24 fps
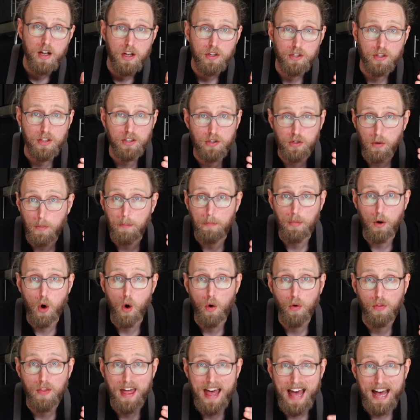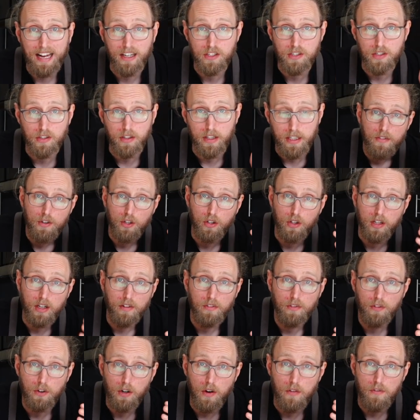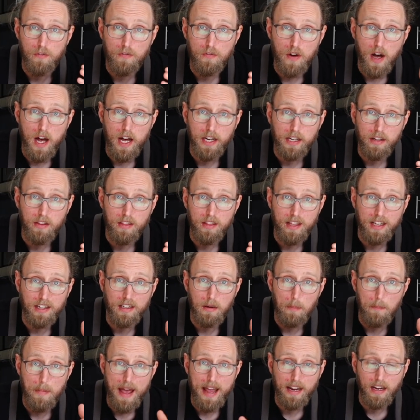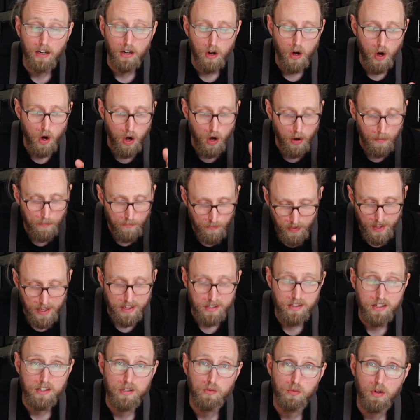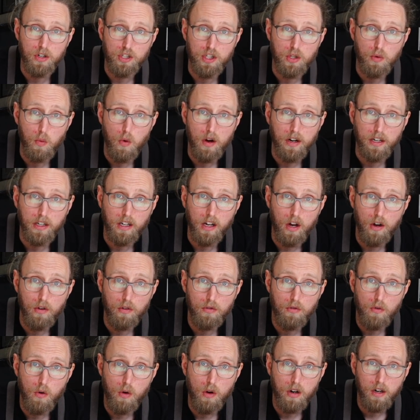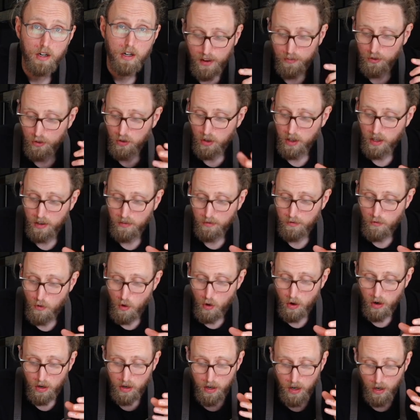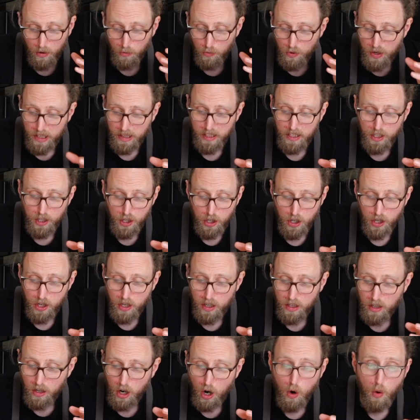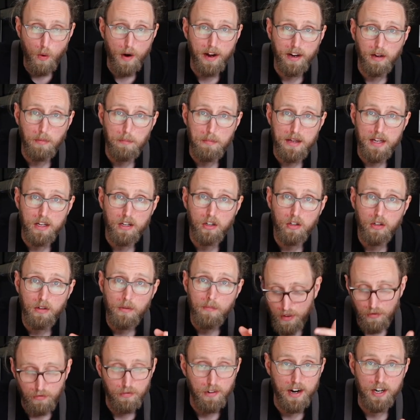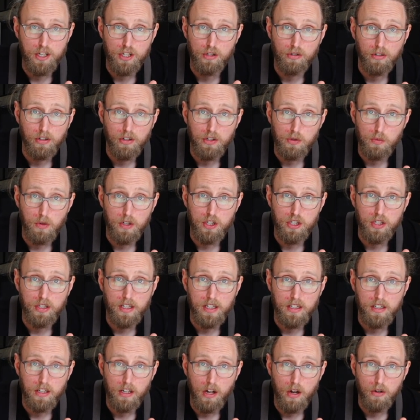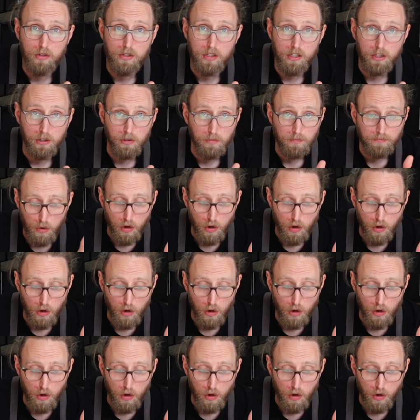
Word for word: So these are both excellent. If you're looking for a fun thing to make at home, this is what you want to go for. If you're looking for a really good, quick meal, then Veggie Grill is what you need to go to.